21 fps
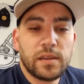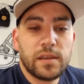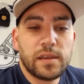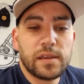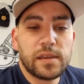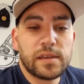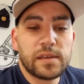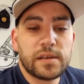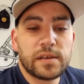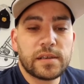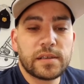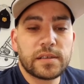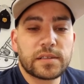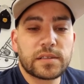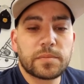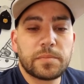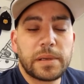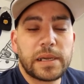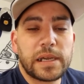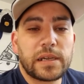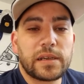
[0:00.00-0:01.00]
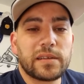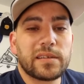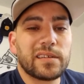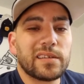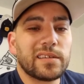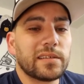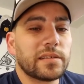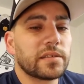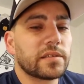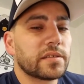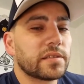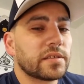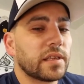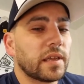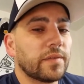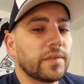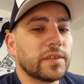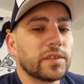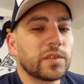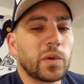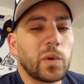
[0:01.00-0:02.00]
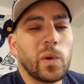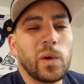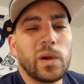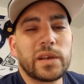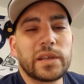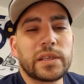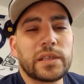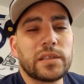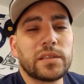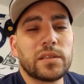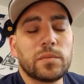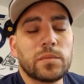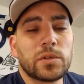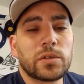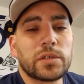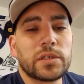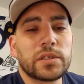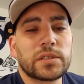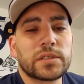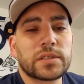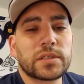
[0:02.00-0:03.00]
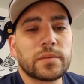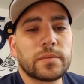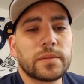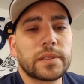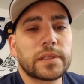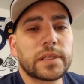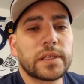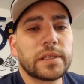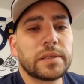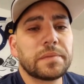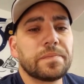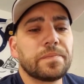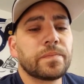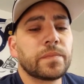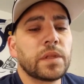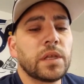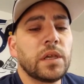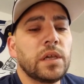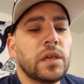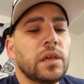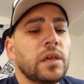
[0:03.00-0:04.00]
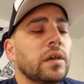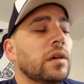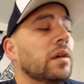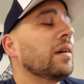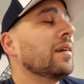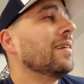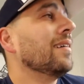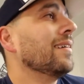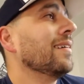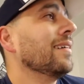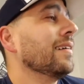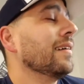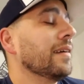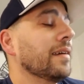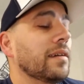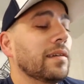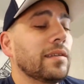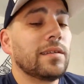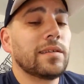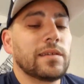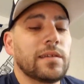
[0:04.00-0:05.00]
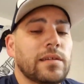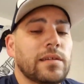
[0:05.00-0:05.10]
and it's about 7:20 in the morning, something like that. And